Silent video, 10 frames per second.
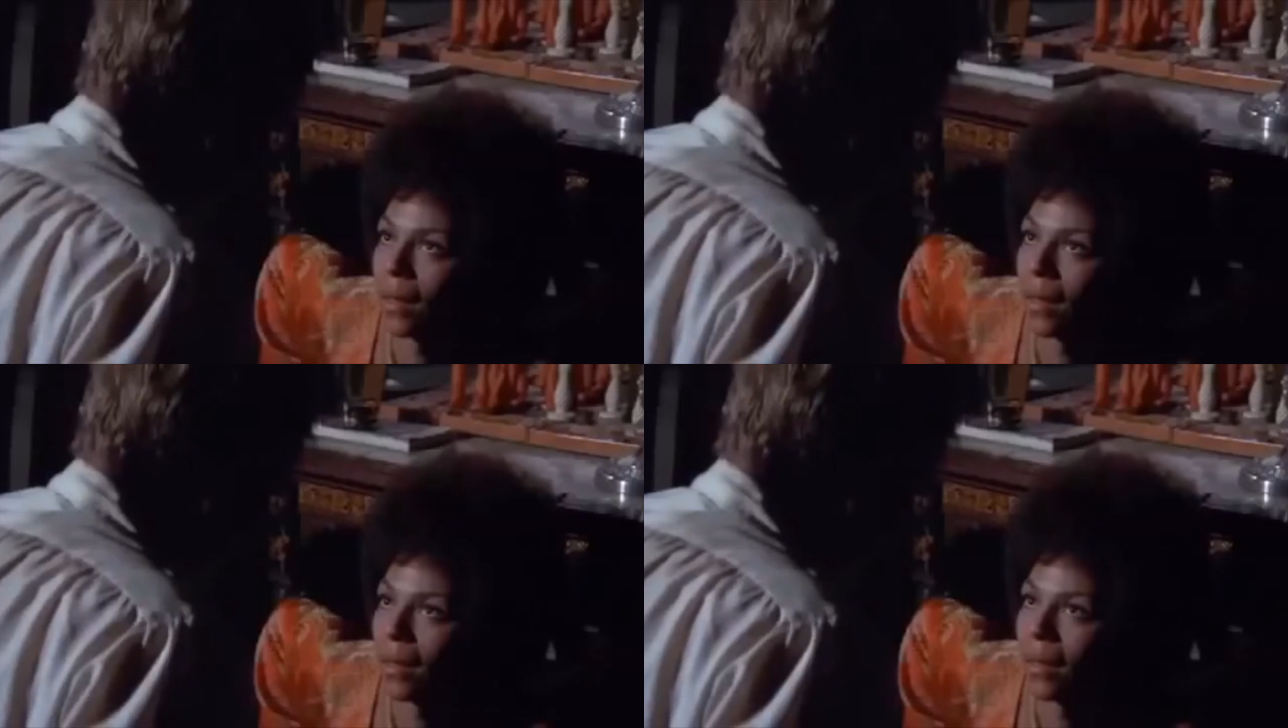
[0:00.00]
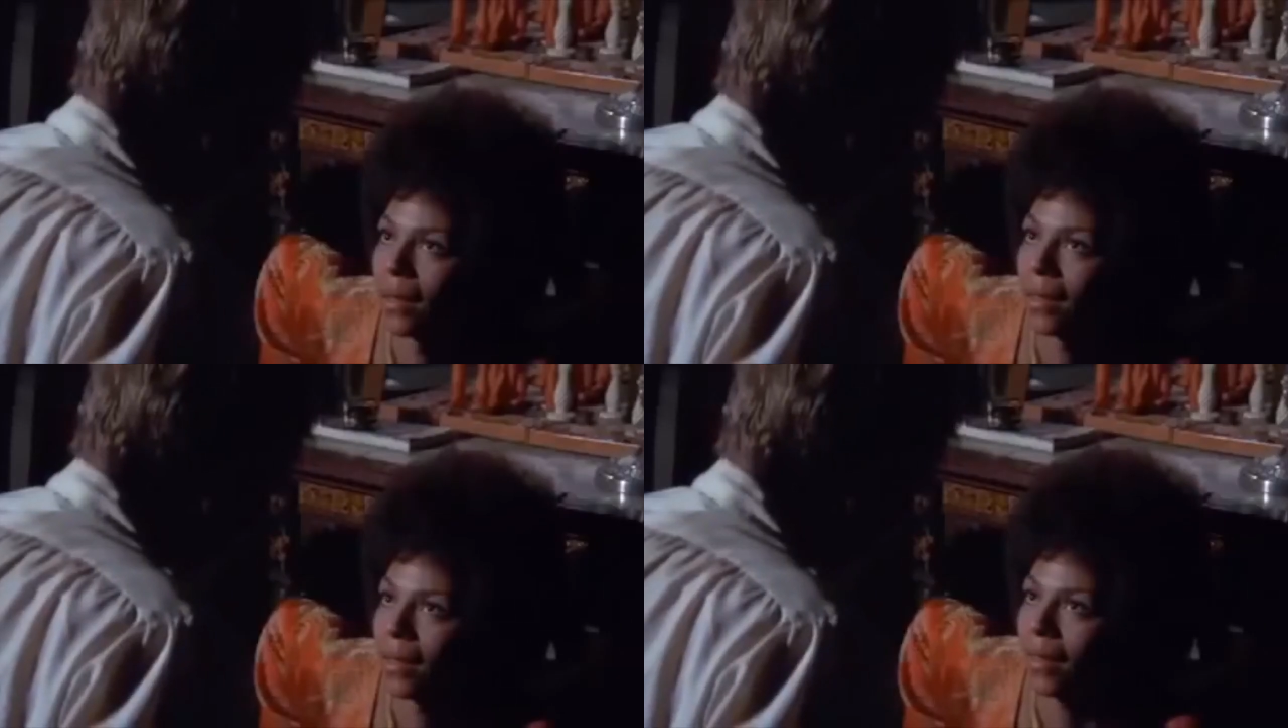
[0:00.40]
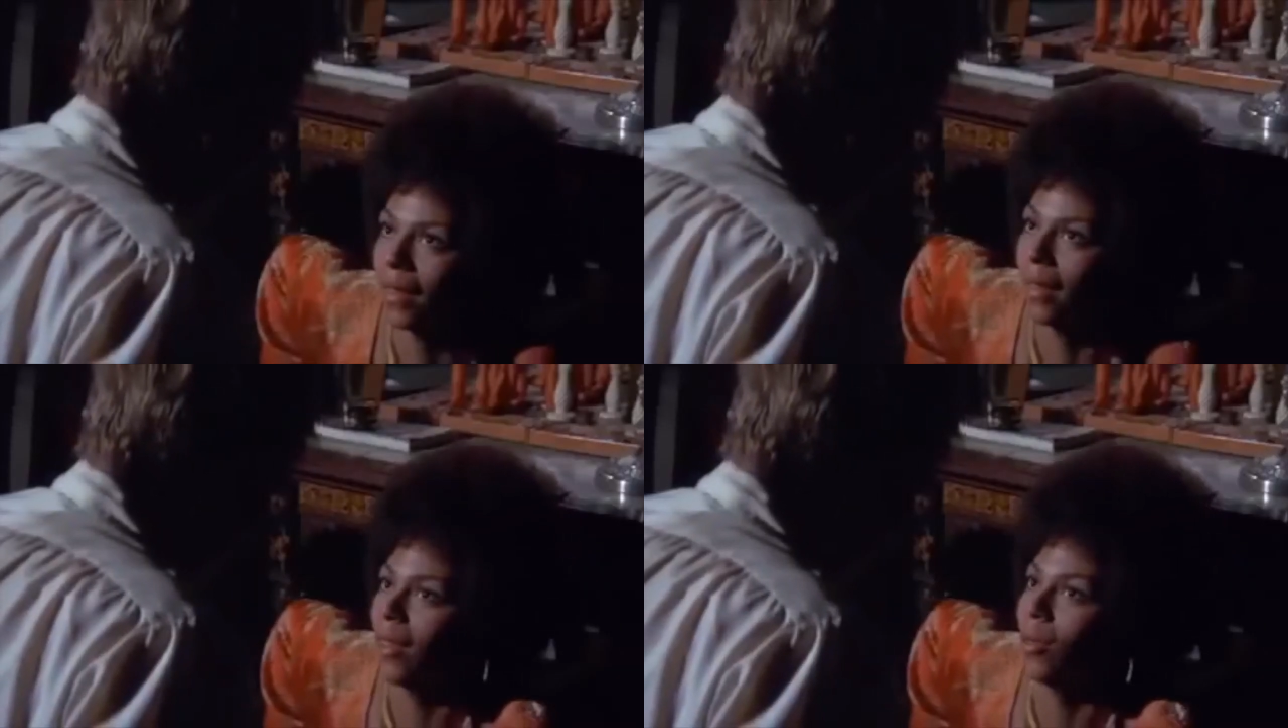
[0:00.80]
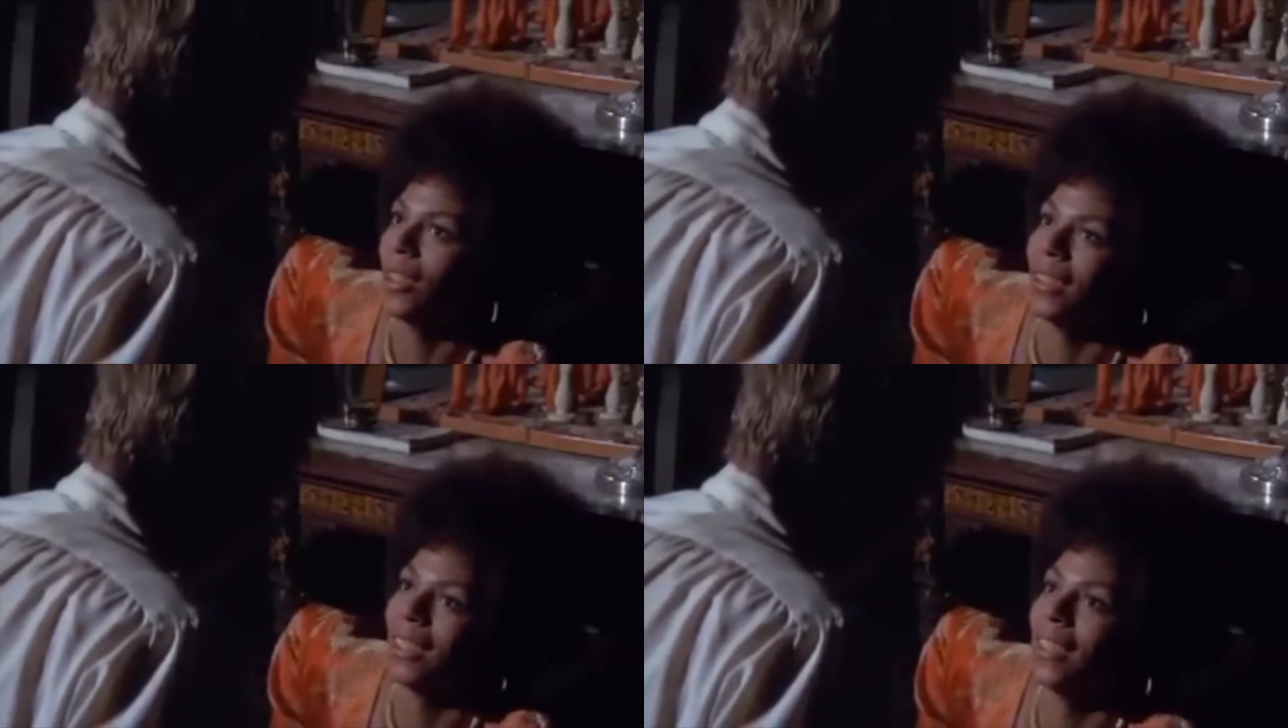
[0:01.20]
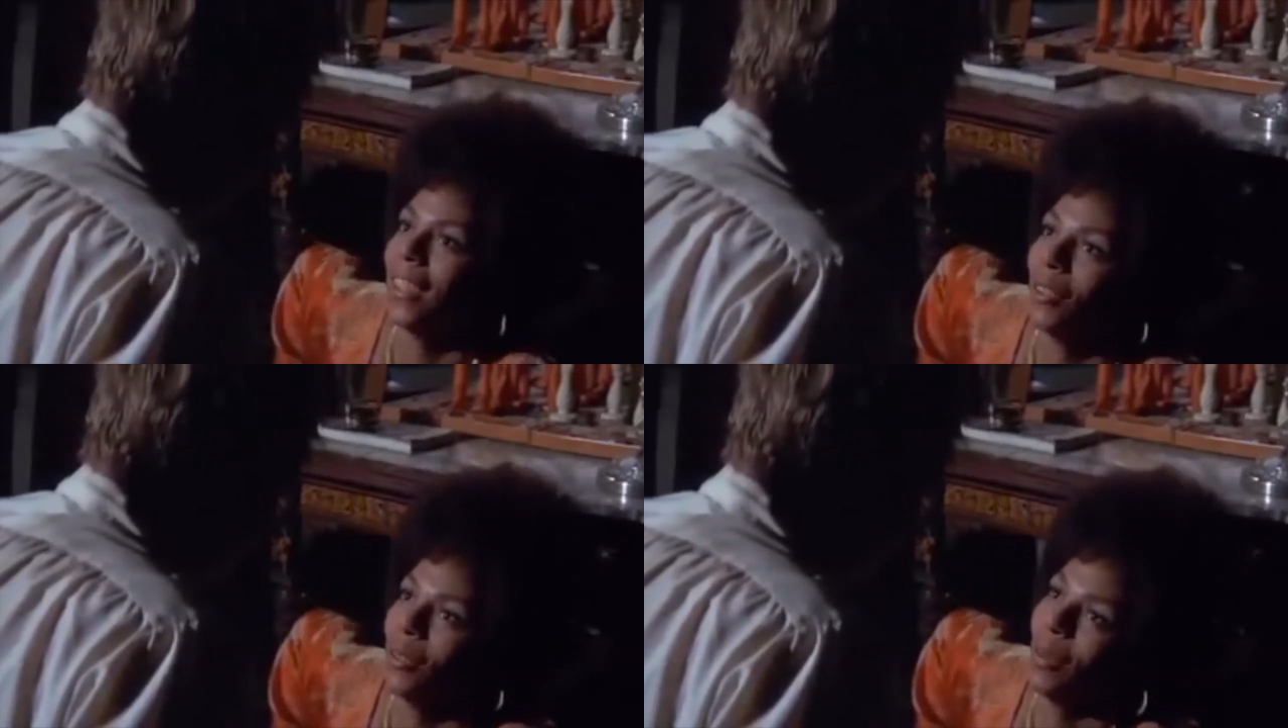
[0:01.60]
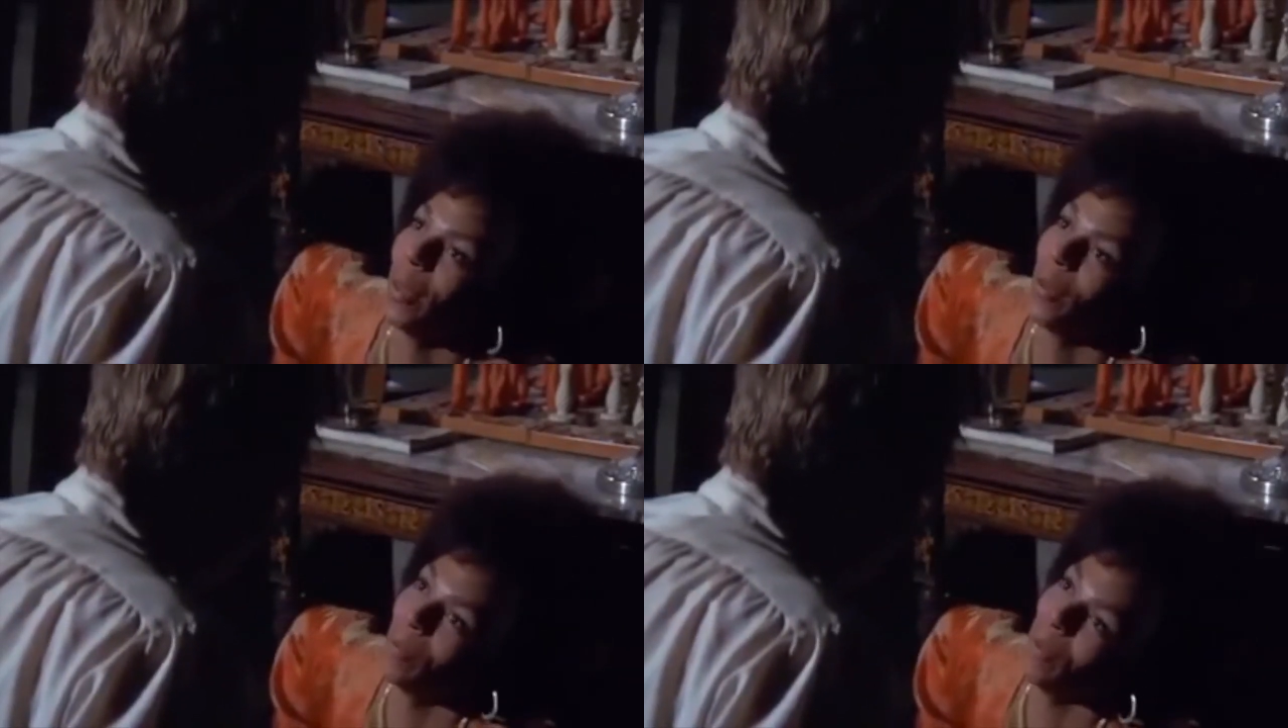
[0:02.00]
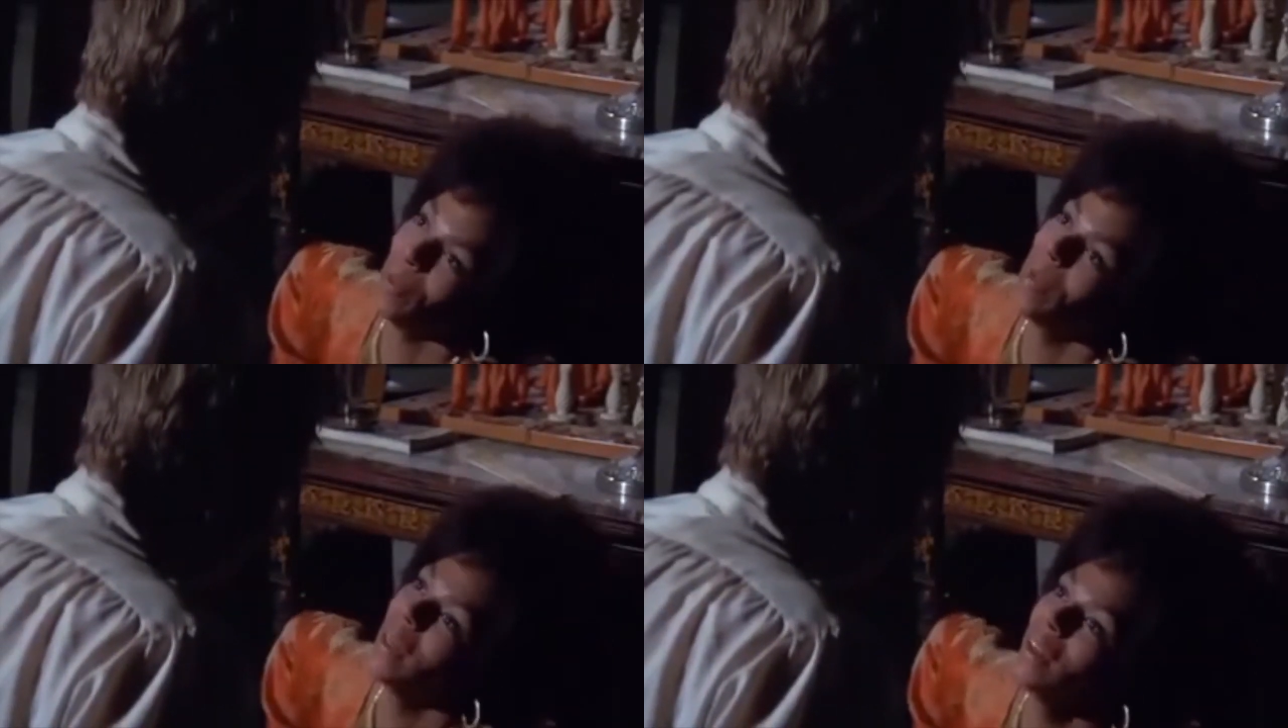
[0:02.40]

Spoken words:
The first screen kiss, you say?